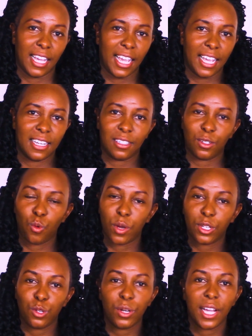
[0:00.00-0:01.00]
And
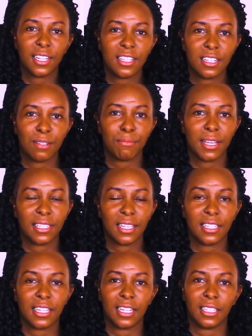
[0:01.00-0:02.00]
when you get this
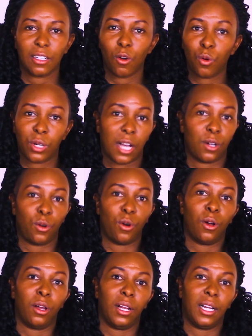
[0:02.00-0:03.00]
message and on a
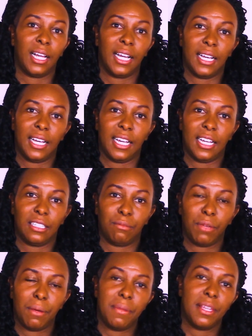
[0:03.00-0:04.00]
call,
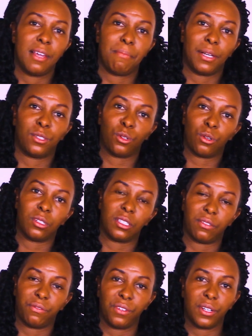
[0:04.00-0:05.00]
and maybe the
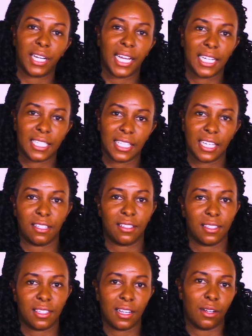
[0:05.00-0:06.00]
person feel like they
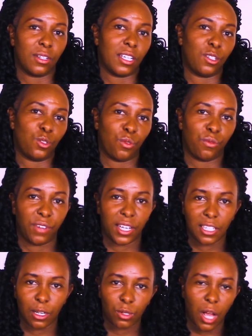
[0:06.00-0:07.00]
still need to
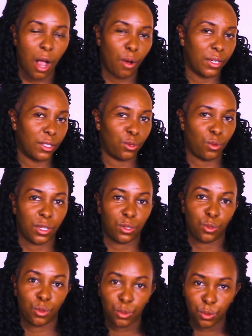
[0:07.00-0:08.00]
find out how is so and
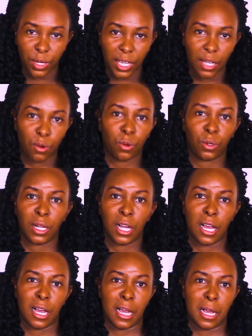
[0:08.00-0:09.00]
so doing, or
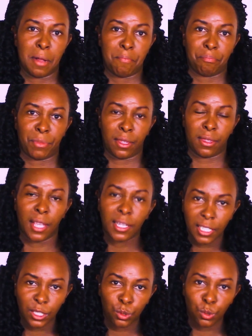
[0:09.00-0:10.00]
they
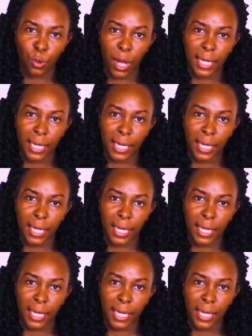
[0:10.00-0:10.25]
need to